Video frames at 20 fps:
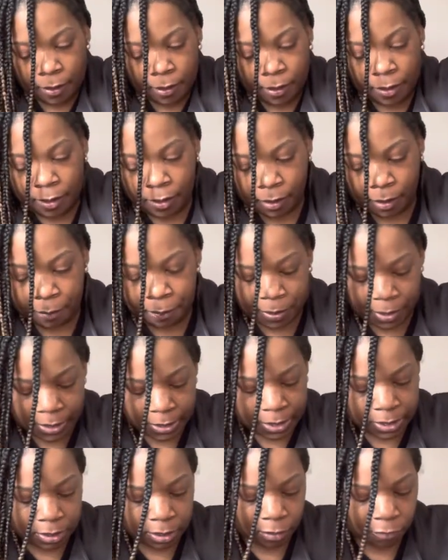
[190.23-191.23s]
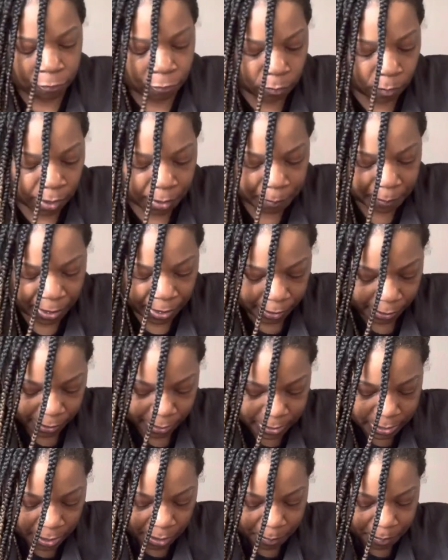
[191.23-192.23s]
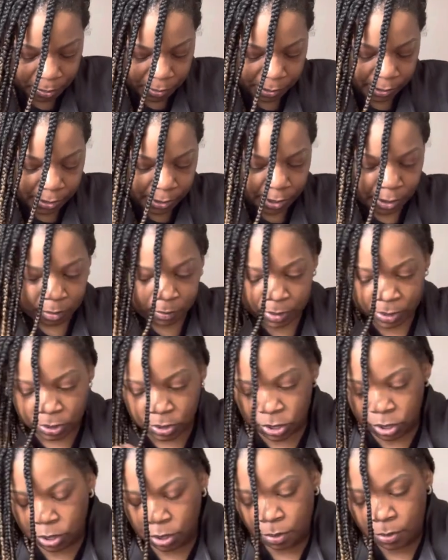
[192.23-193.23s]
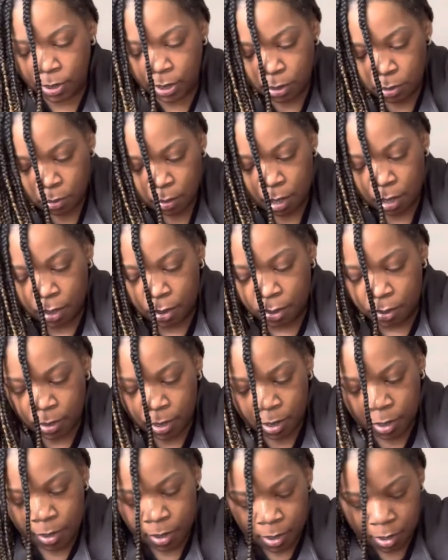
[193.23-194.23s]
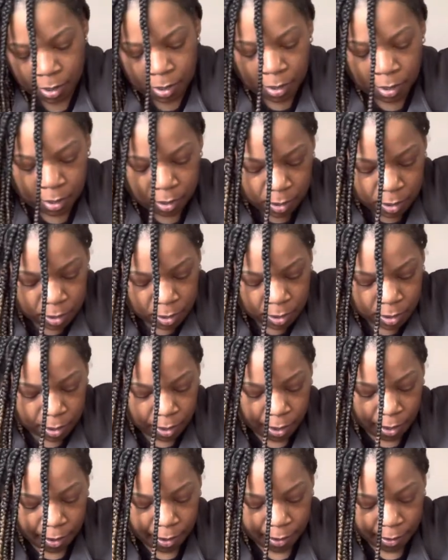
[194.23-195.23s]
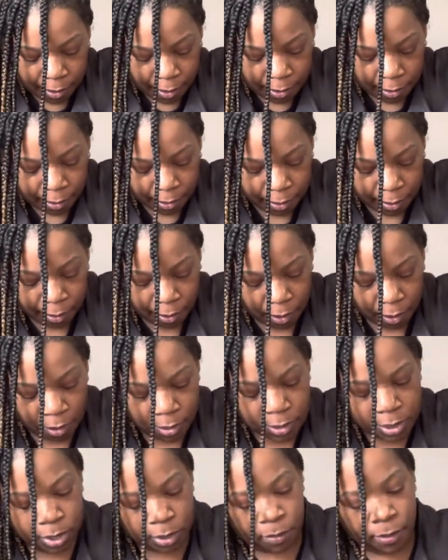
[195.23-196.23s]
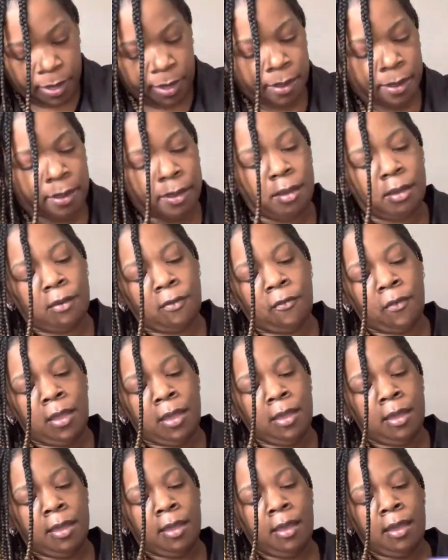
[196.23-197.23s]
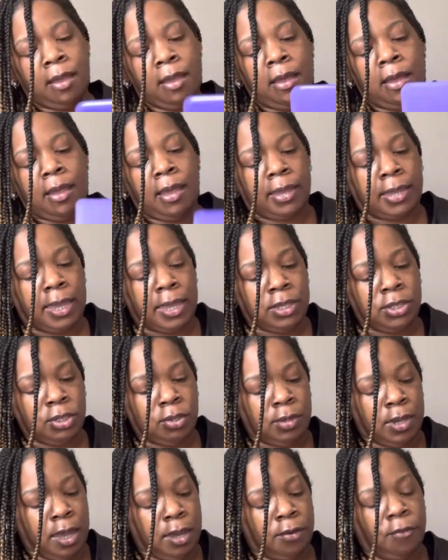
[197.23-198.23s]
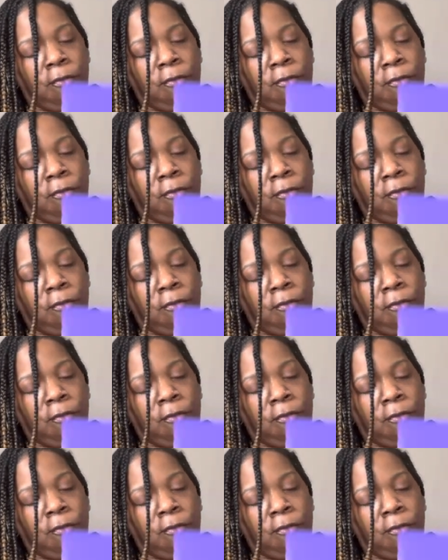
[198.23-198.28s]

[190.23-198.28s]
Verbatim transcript: And I'm putting stuff right back as I pull it out and show you all. I also have, I can't show y'all the